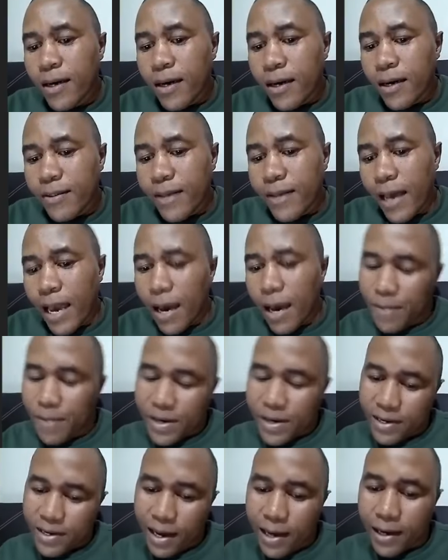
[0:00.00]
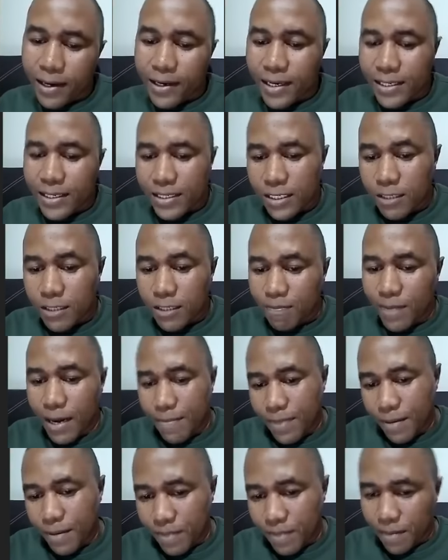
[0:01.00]
the urban areas is blah,
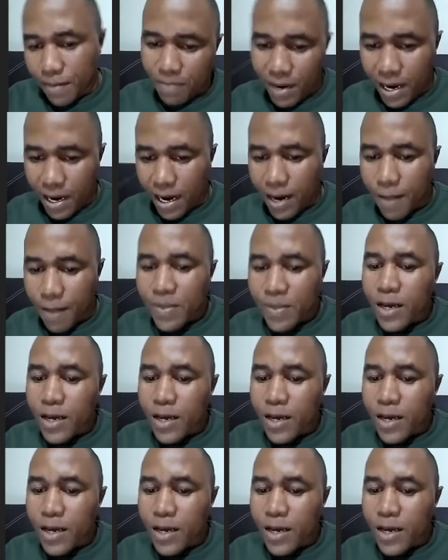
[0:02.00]
blah, blah, blah.